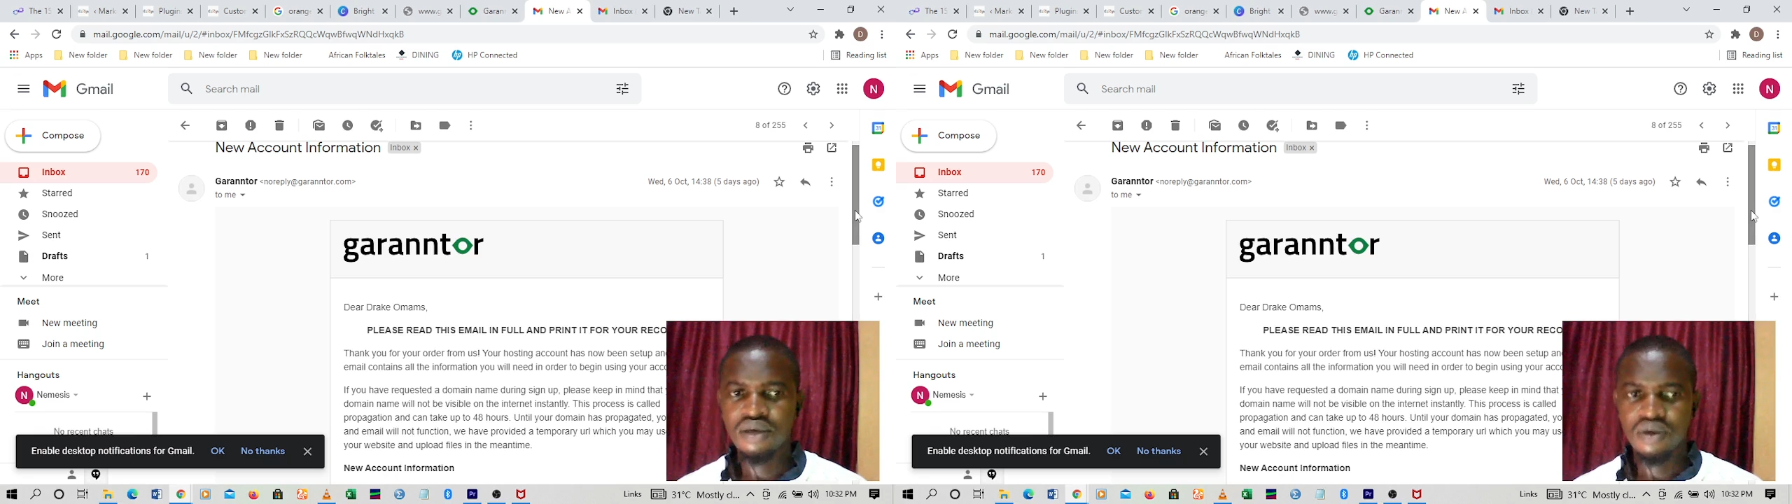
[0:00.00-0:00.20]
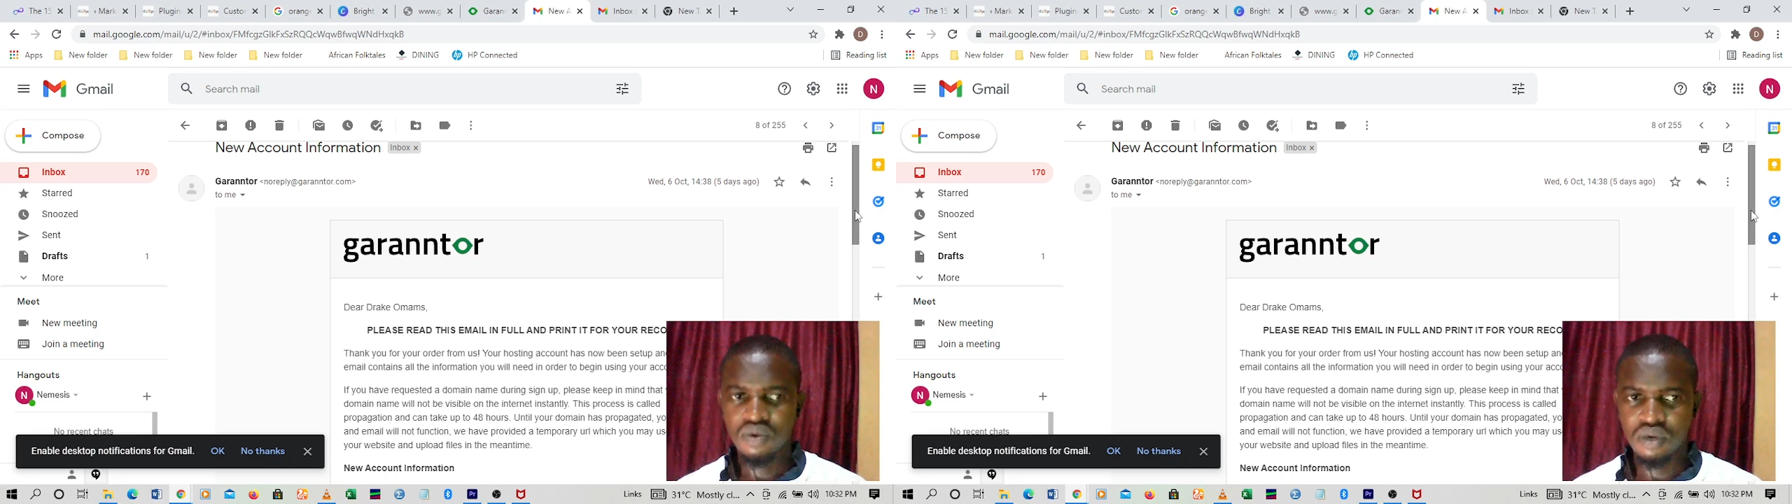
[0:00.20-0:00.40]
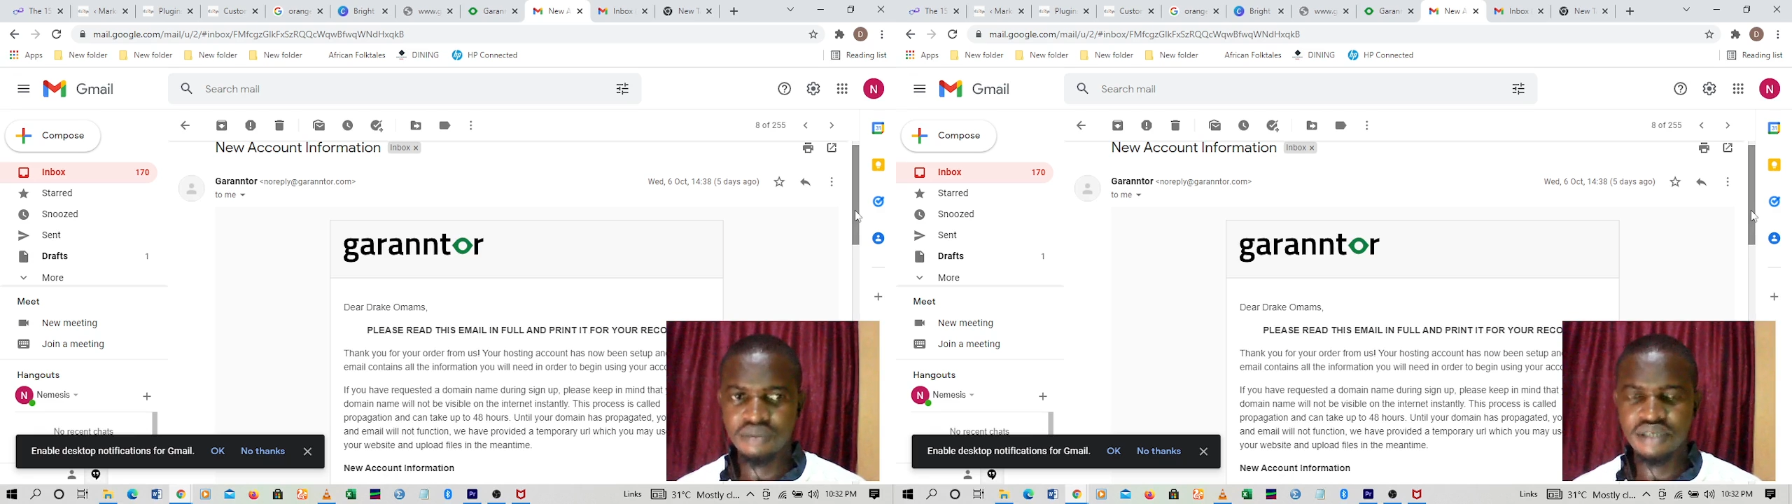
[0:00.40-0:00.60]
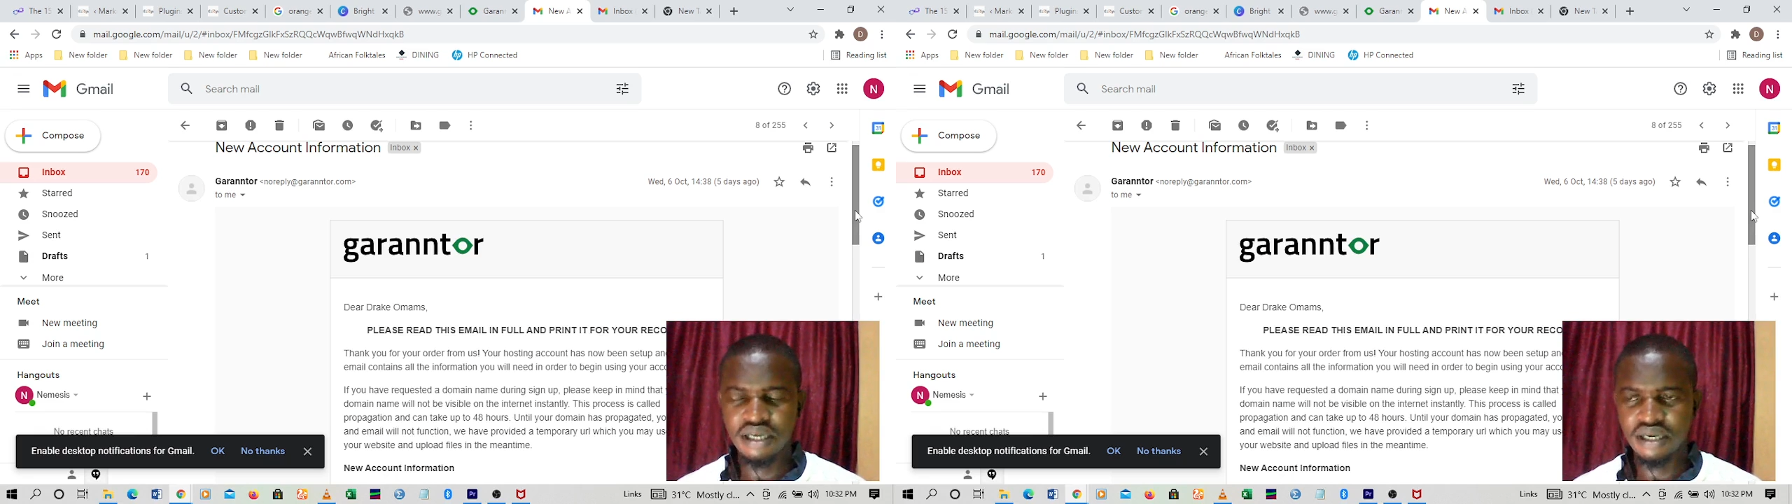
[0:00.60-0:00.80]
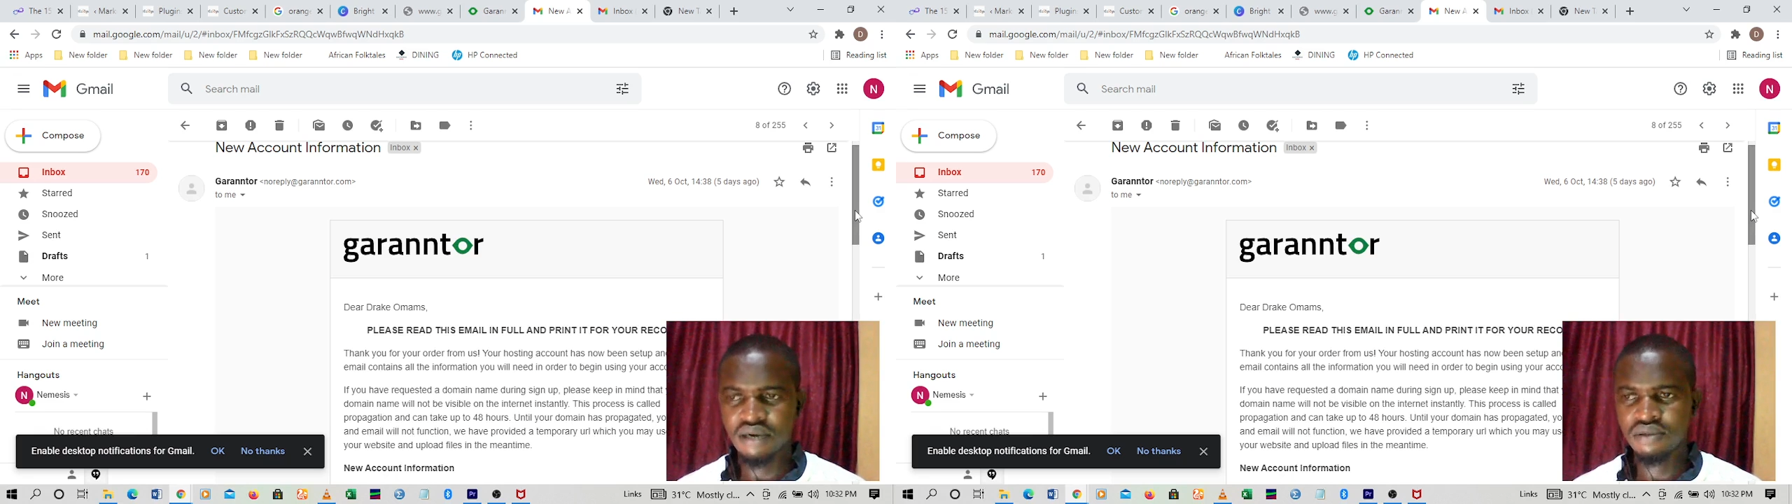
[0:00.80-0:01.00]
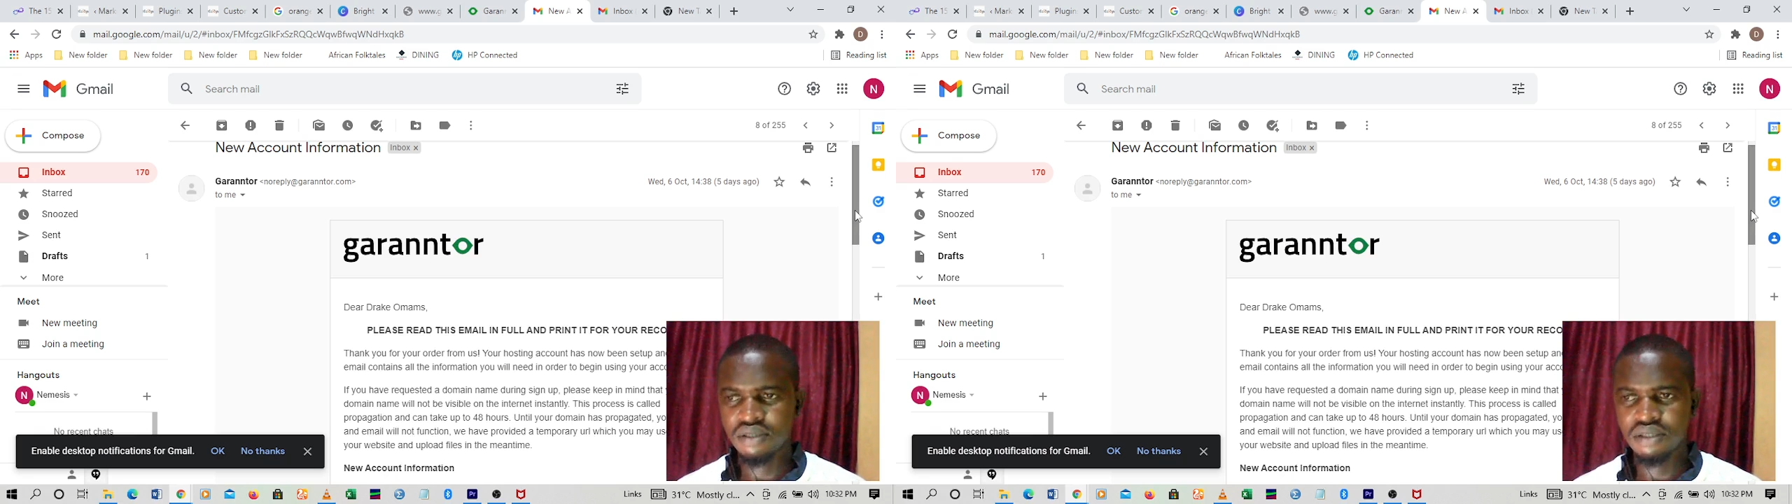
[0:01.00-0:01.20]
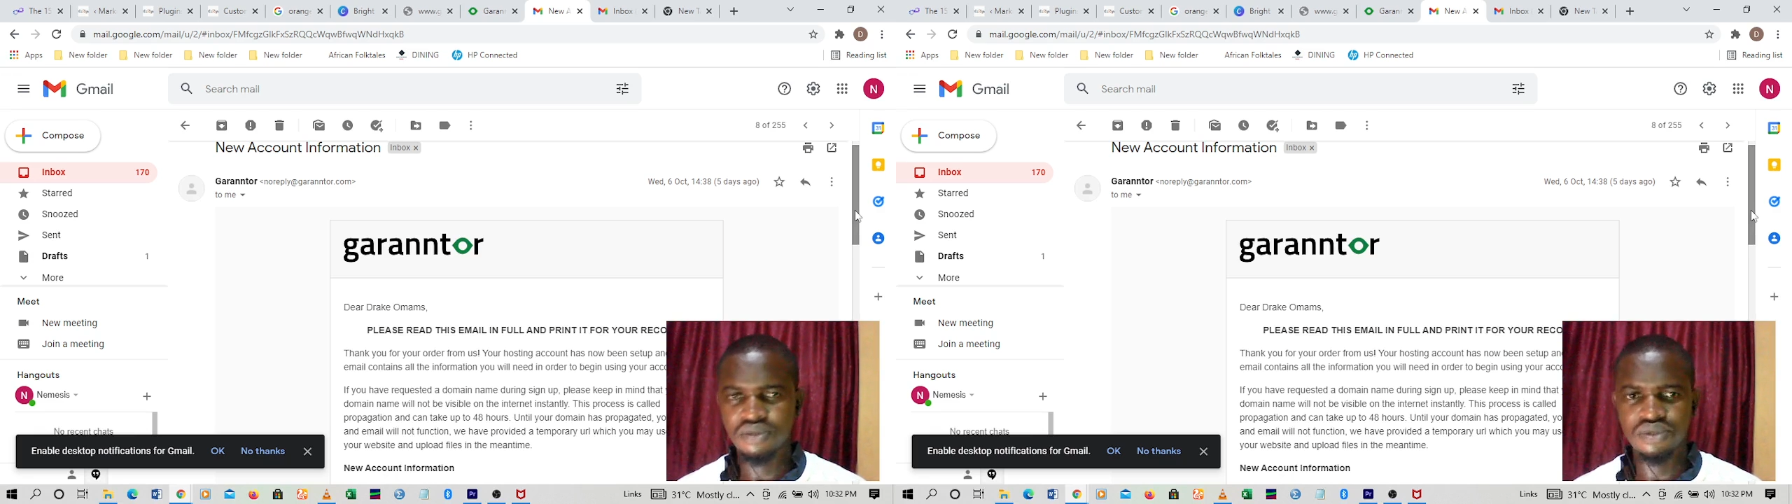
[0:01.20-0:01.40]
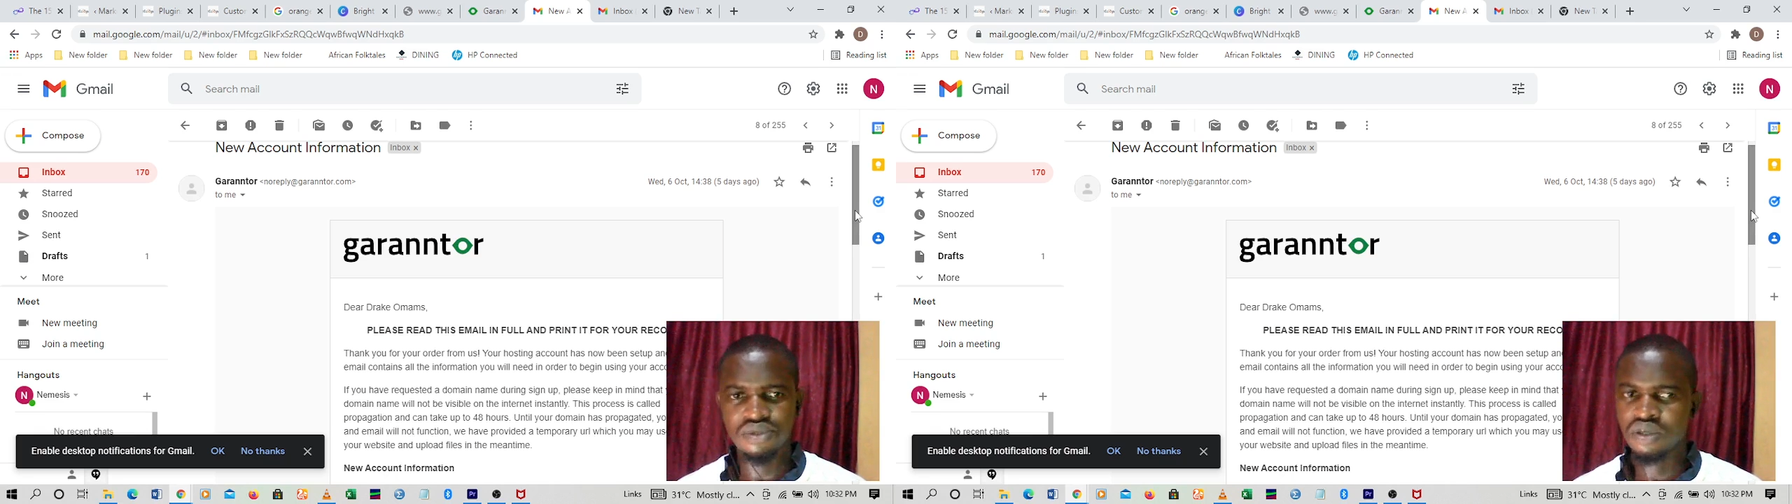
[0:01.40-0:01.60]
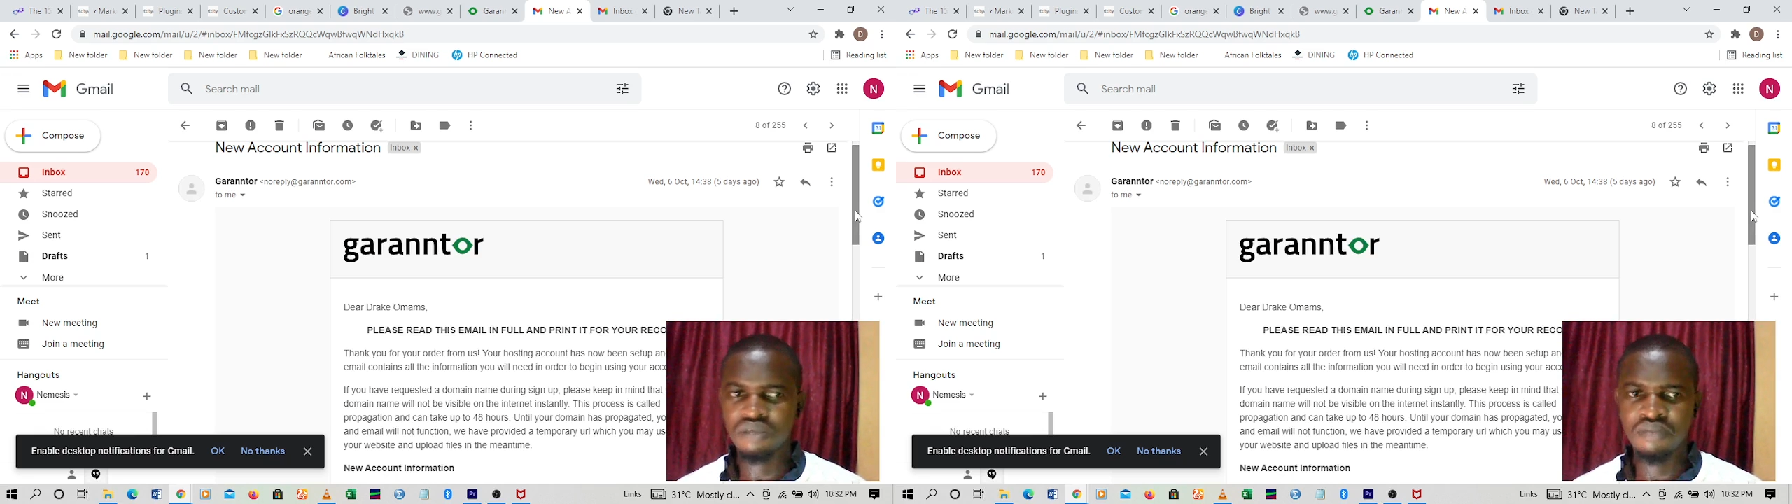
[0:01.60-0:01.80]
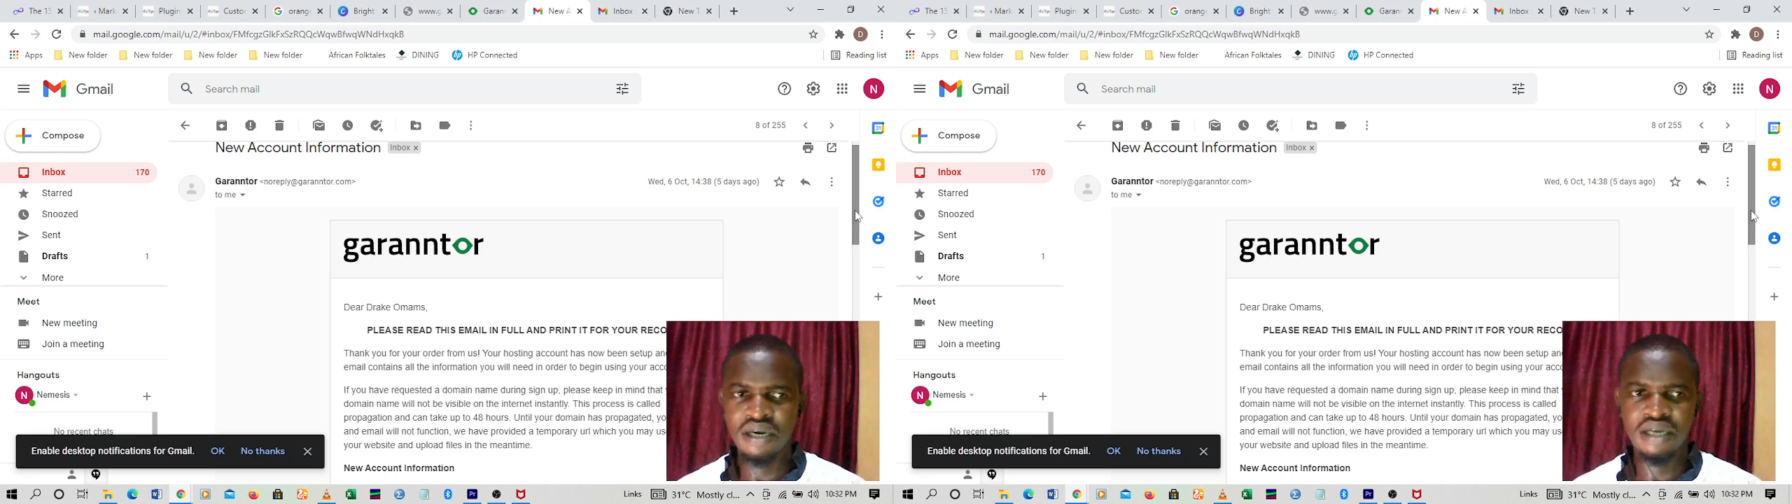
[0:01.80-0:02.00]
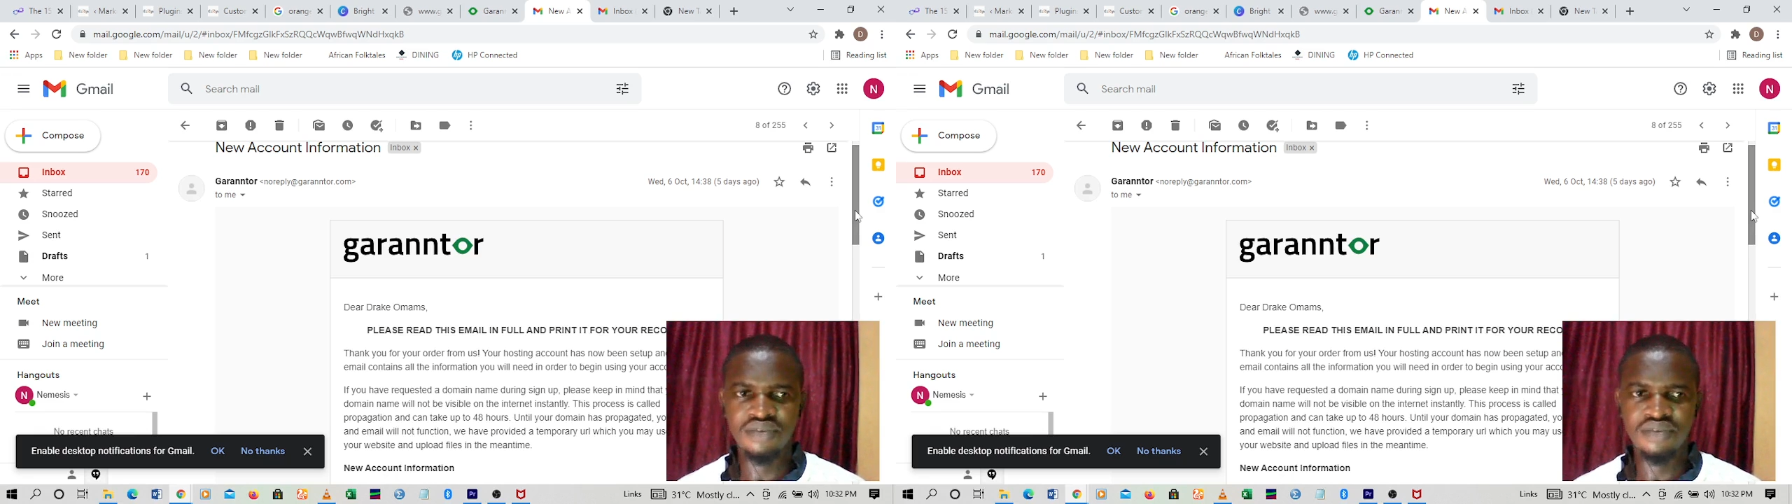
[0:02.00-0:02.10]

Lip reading: website account details, not mine,